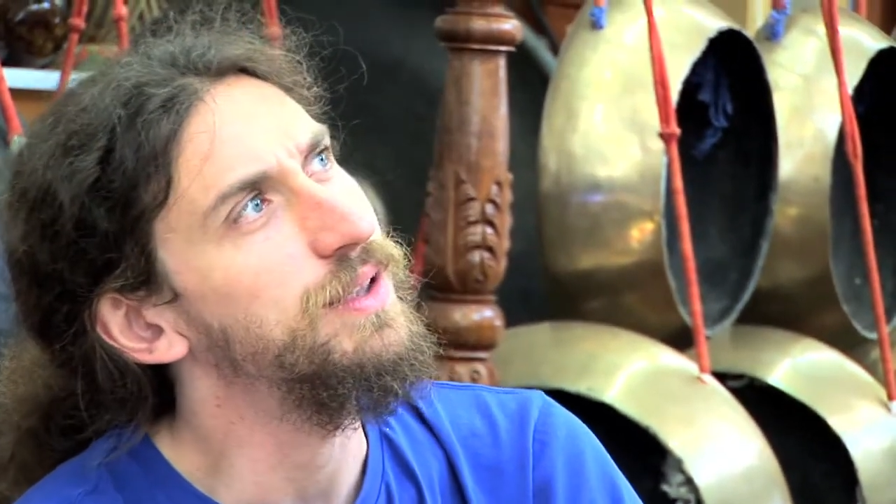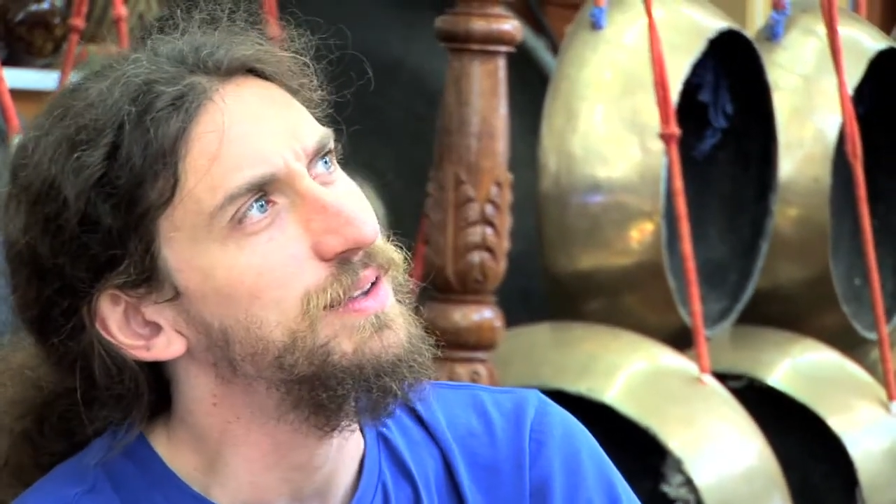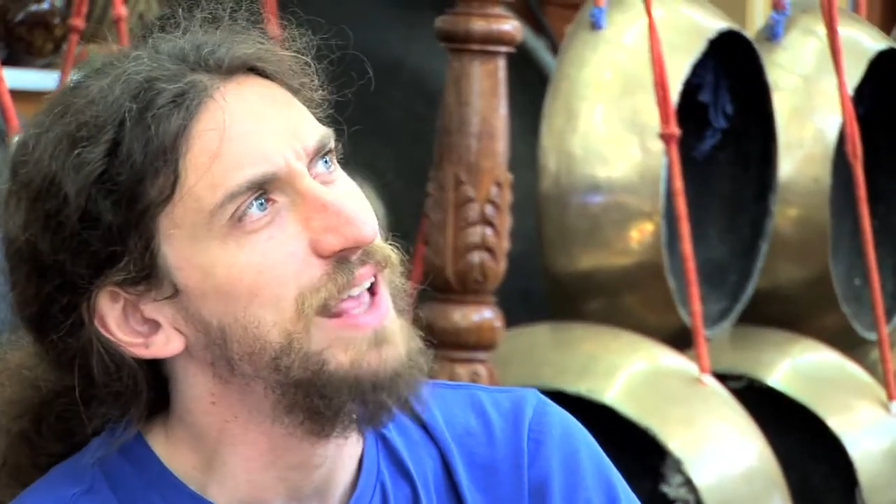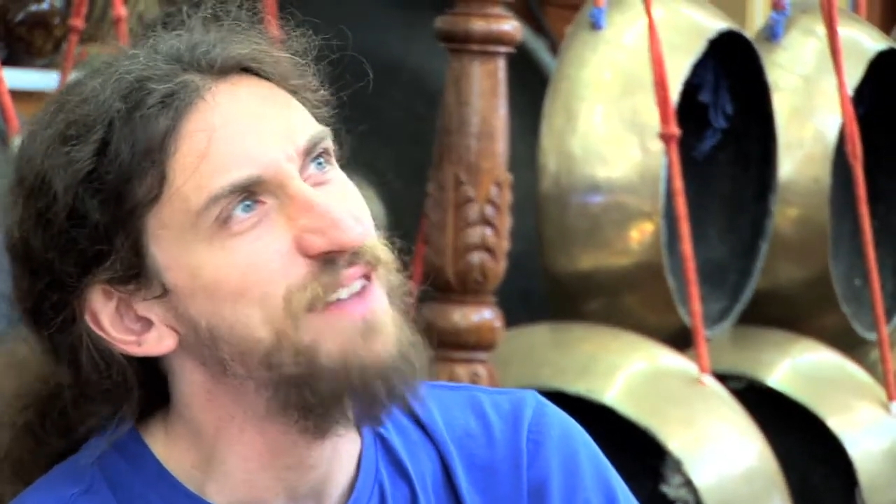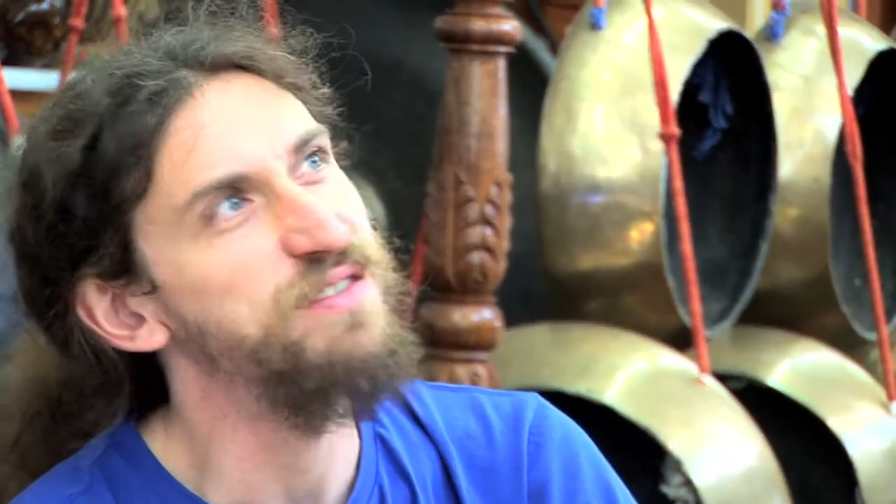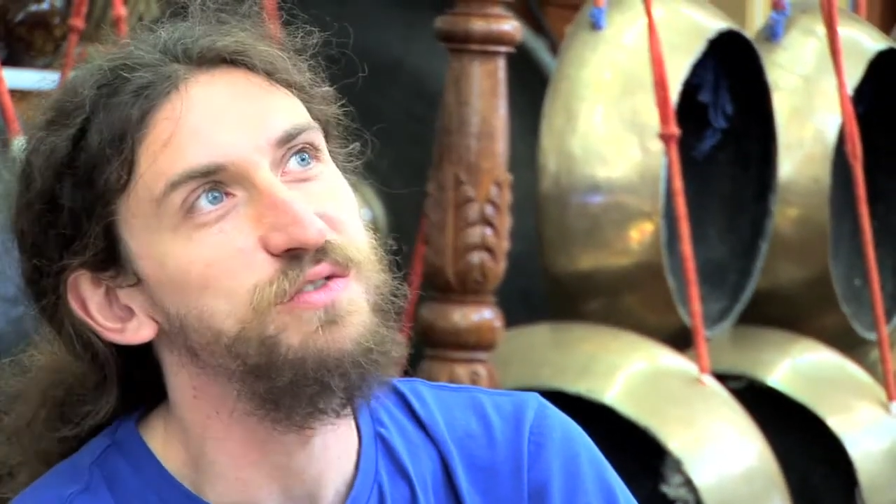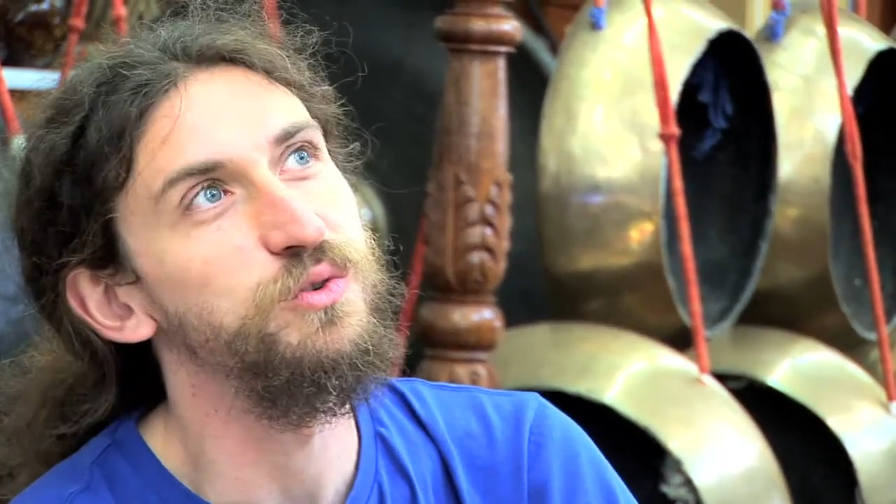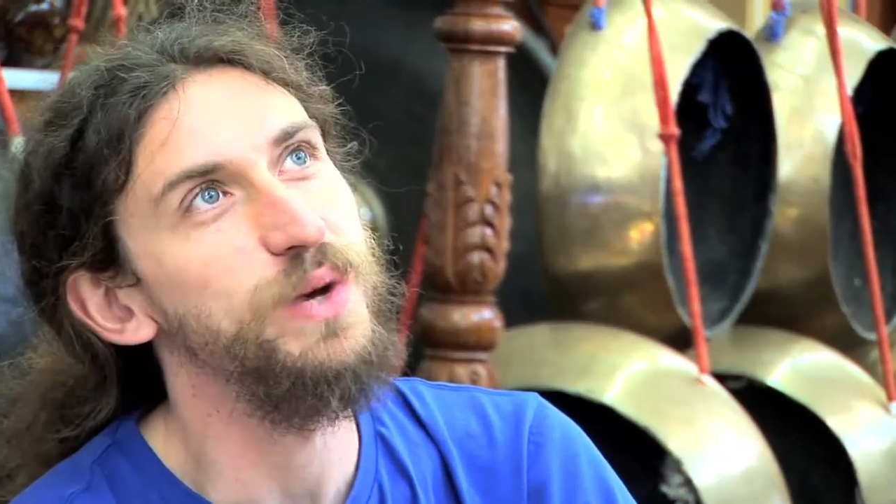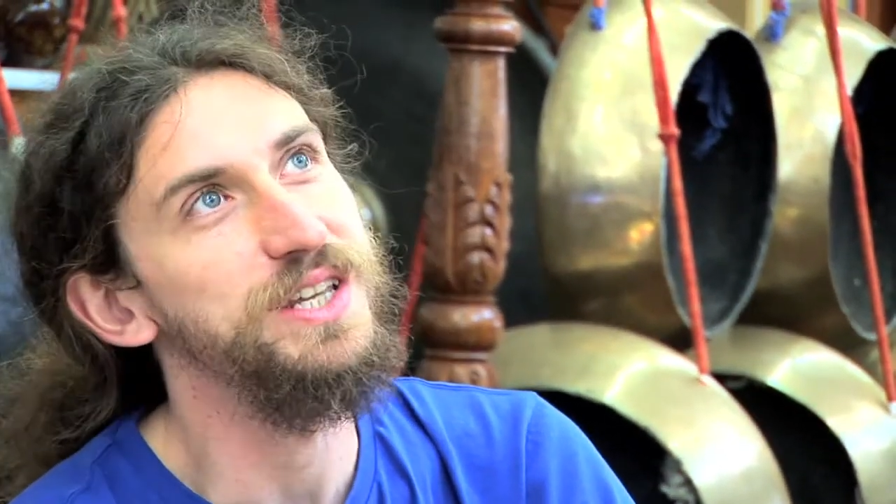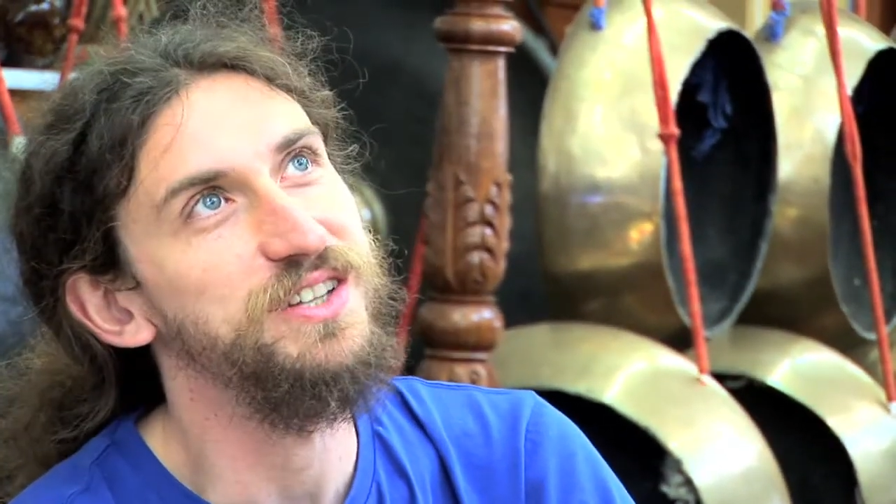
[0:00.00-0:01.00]
Haverford
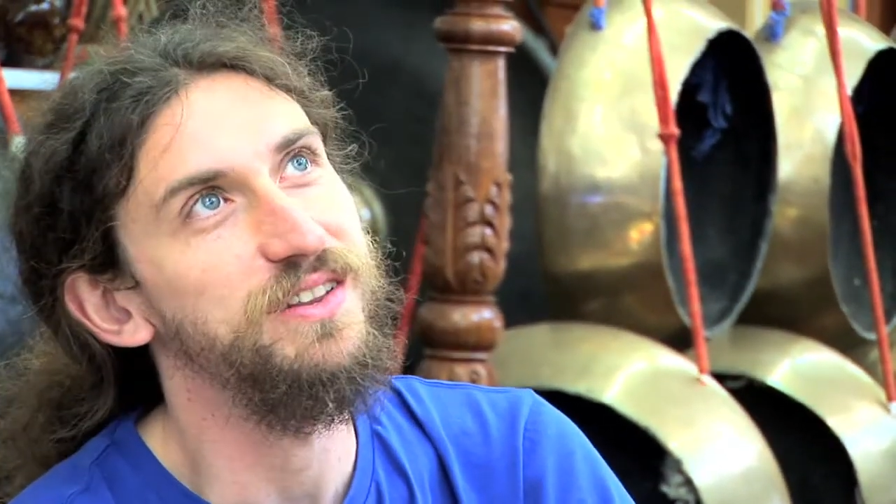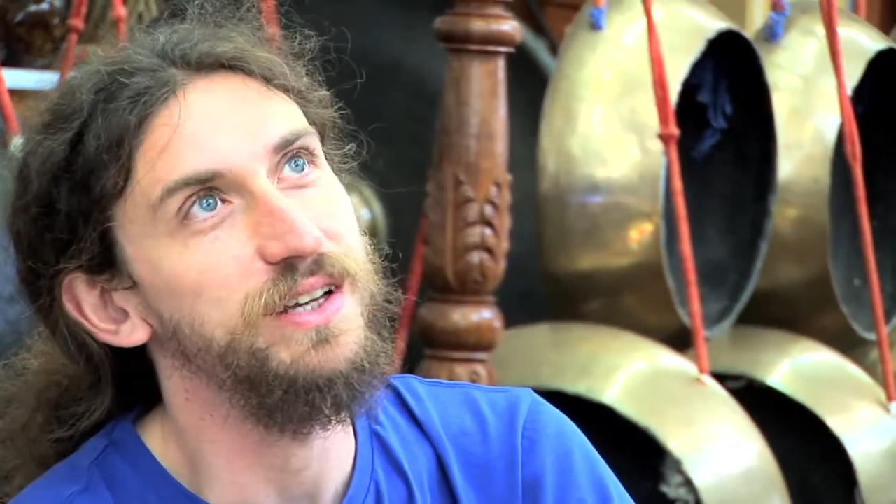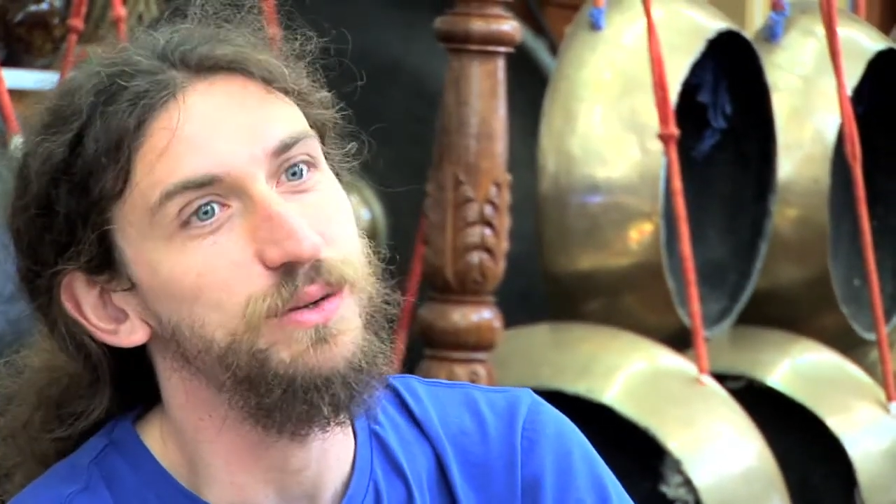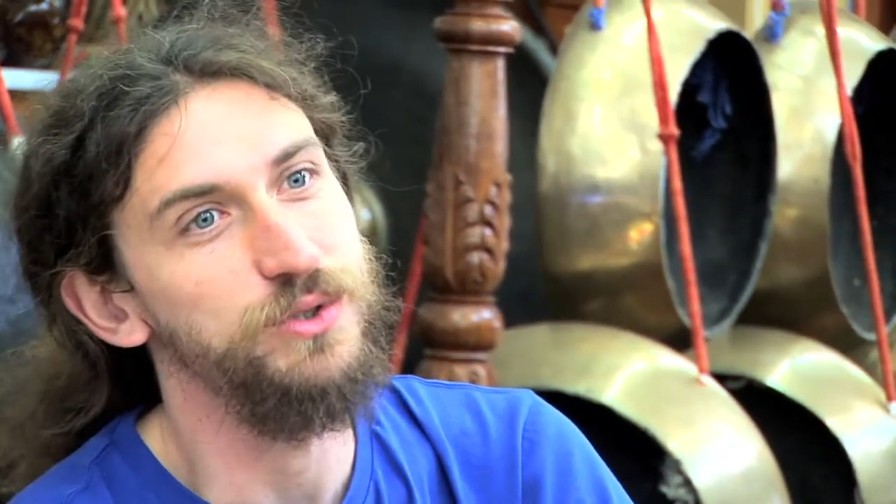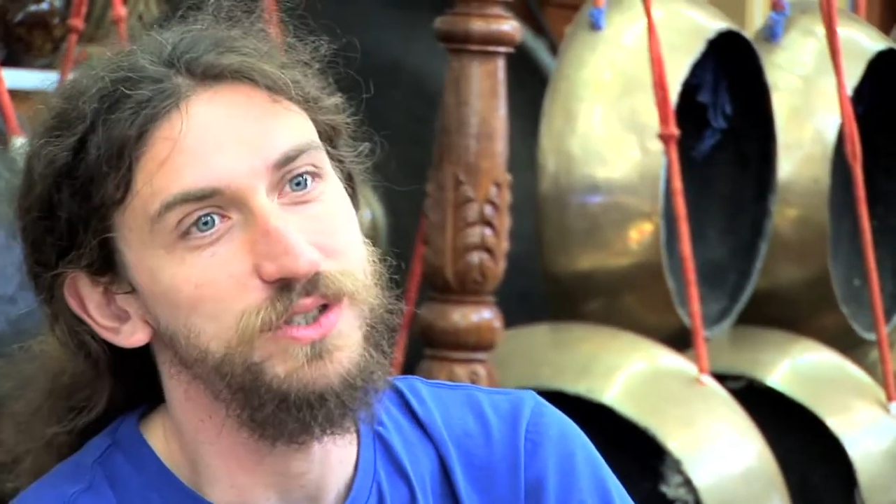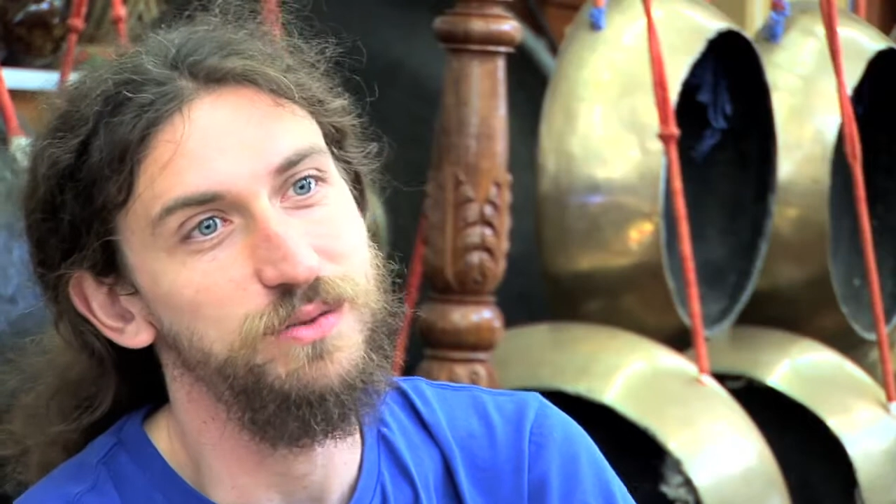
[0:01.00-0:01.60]
West, I think it was.